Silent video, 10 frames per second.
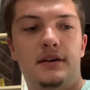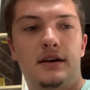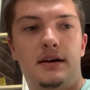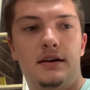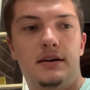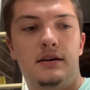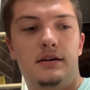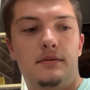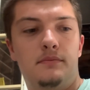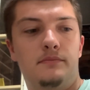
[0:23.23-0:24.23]

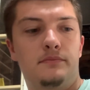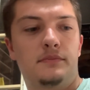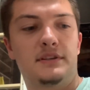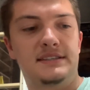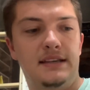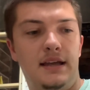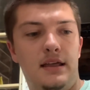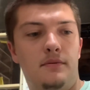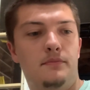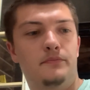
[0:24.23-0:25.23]
Um, let's dig
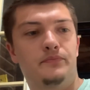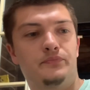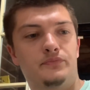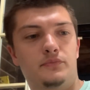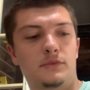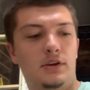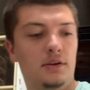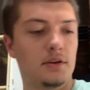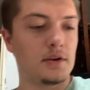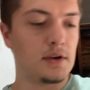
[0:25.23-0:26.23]
in.